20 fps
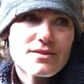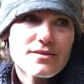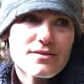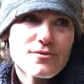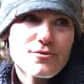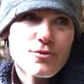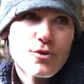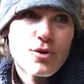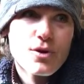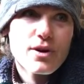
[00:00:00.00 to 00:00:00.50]

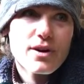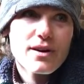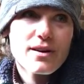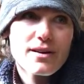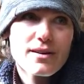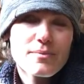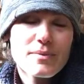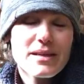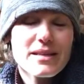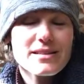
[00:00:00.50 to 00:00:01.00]
for
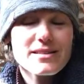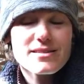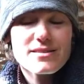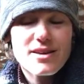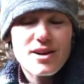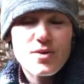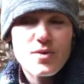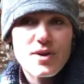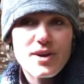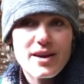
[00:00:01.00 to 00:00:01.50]
me to
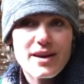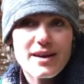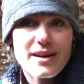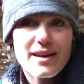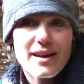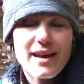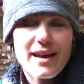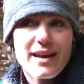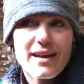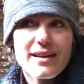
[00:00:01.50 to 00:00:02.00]
start working
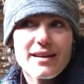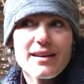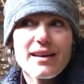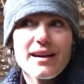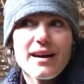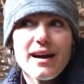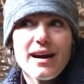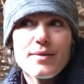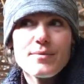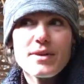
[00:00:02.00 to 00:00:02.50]
again,
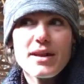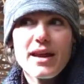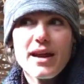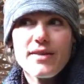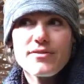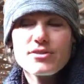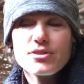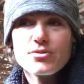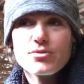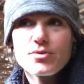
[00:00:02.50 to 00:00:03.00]
I'm gonna have
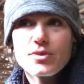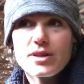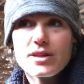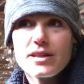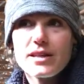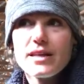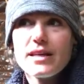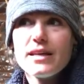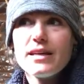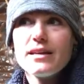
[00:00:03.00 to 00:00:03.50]
to
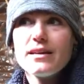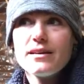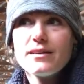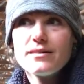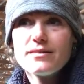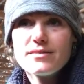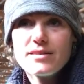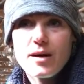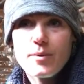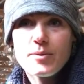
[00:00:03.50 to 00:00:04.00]
really
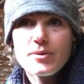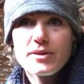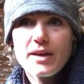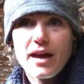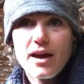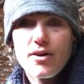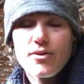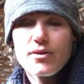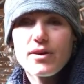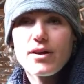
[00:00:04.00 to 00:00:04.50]
double
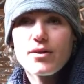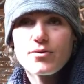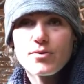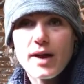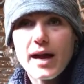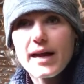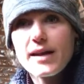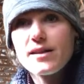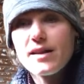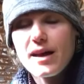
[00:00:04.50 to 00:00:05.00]
down and
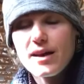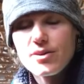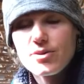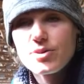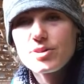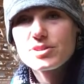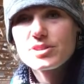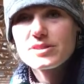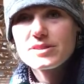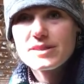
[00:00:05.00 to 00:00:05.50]
ride a lot of
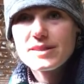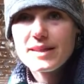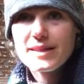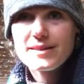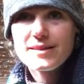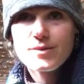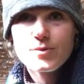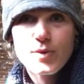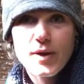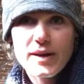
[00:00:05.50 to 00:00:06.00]
horses to get
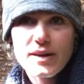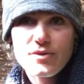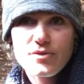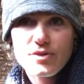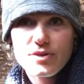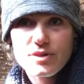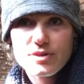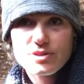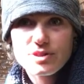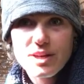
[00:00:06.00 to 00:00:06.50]
them ready for
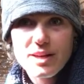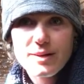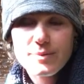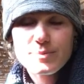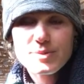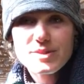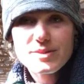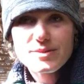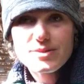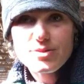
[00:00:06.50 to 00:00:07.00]
their
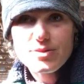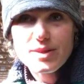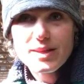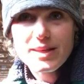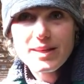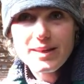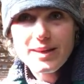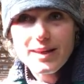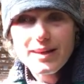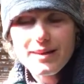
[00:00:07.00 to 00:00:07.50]
jobs so they can
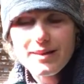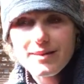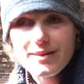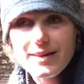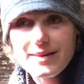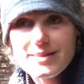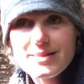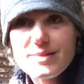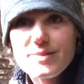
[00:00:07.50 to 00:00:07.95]
handle it.